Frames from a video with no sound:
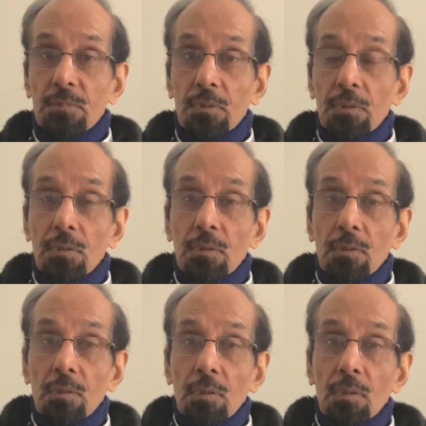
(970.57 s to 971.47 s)

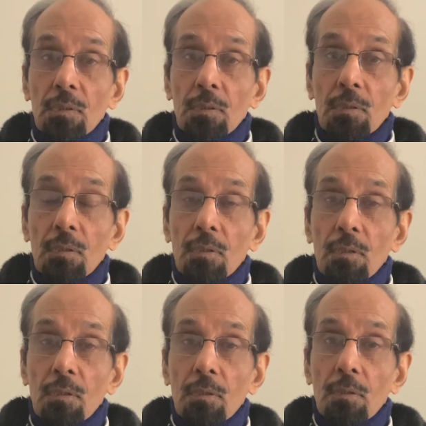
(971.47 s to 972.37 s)

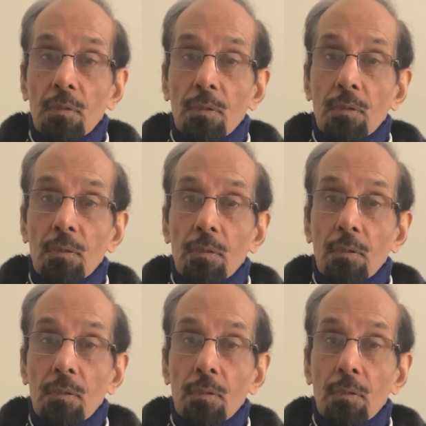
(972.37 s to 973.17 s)
Nobody speaks.